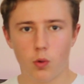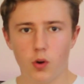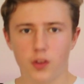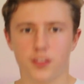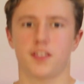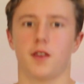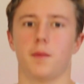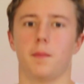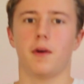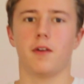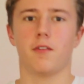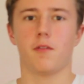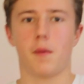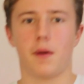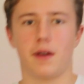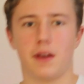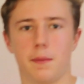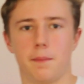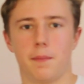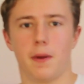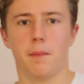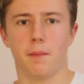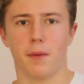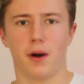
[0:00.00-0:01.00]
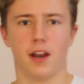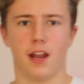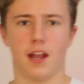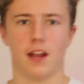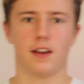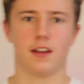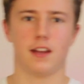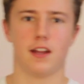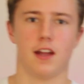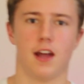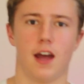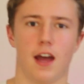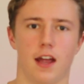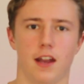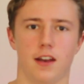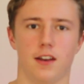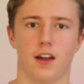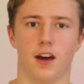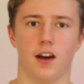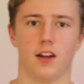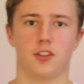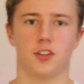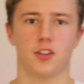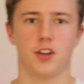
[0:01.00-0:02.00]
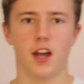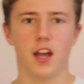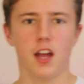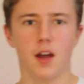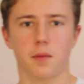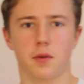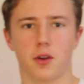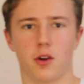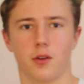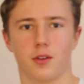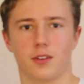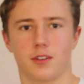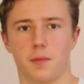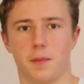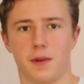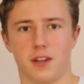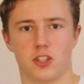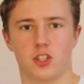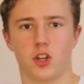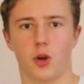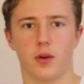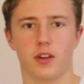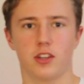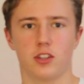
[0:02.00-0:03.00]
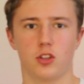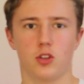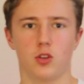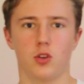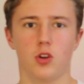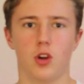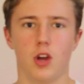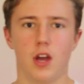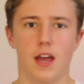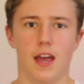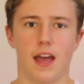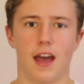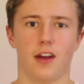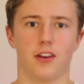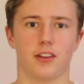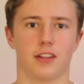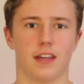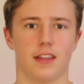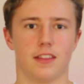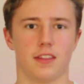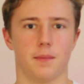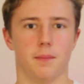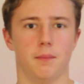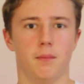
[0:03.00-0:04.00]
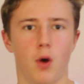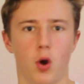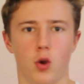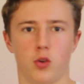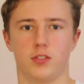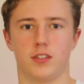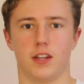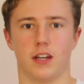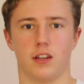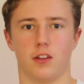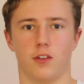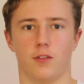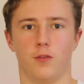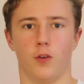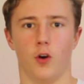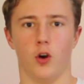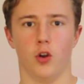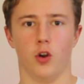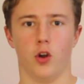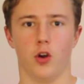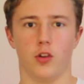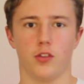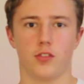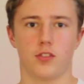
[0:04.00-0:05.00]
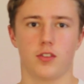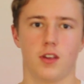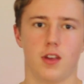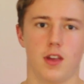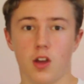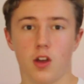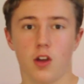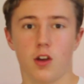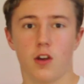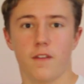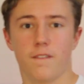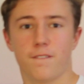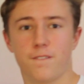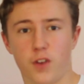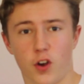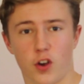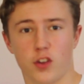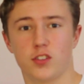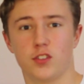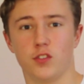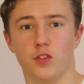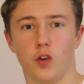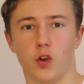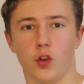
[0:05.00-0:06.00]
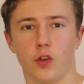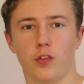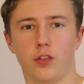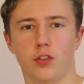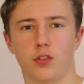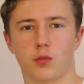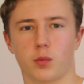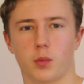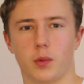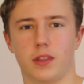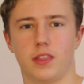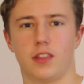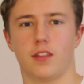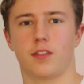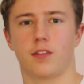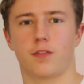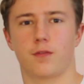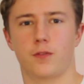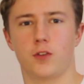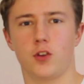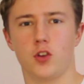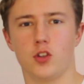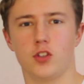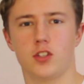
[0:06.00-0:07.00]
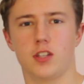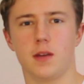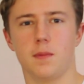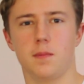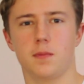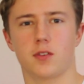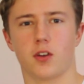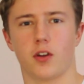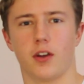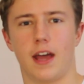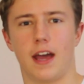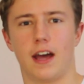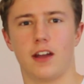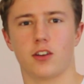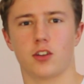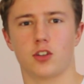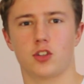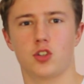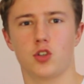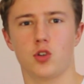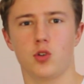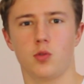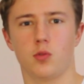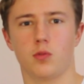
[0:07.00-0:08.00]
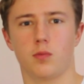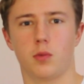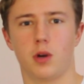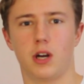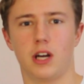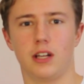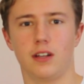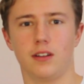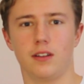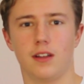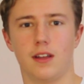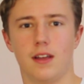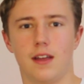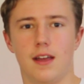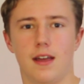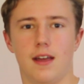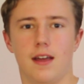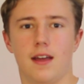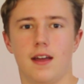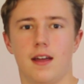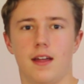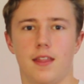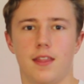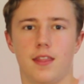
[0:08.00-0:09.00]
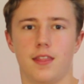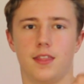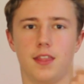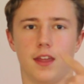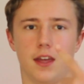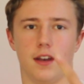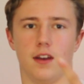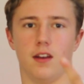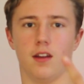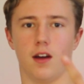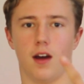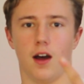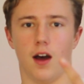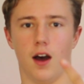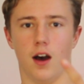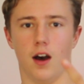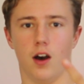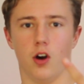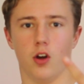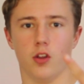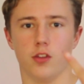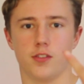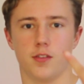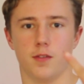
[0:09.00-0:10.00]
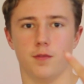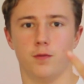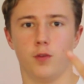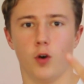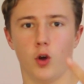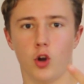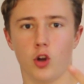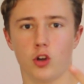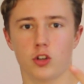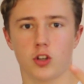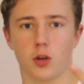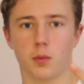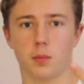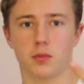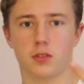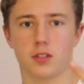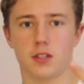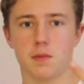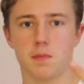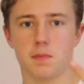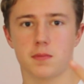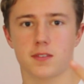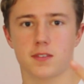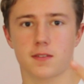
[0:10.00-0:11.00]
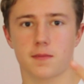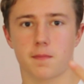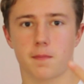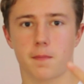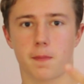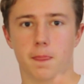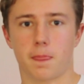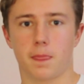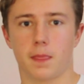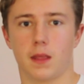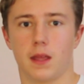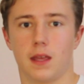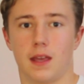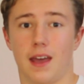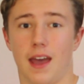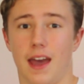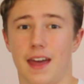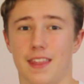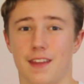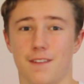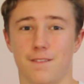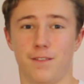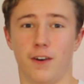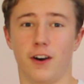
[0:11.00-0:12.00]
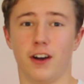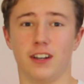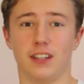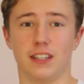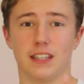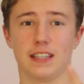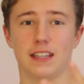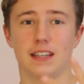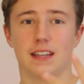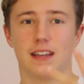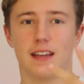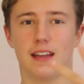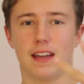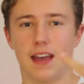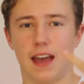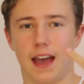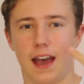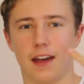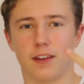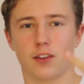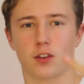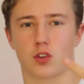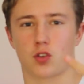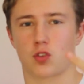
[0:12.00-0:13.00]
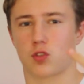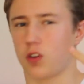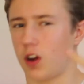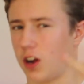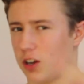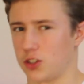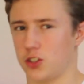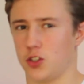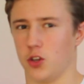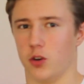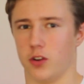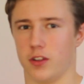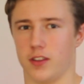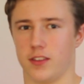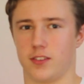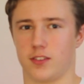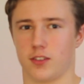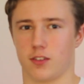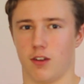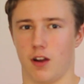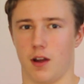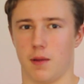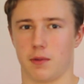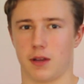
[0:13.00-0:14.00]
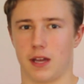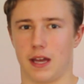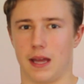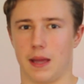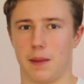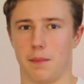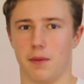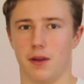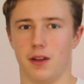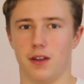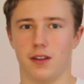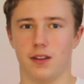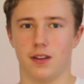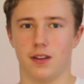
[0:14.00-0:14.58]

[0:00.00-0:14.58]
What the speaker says: What's up everybody, Barnett here, and today I'm going to be showing you how to get the most out of your photos. First of all, with a few tips on how to shoot well, then on some Photoshop tips, and then finally, how to crush your Instagram game.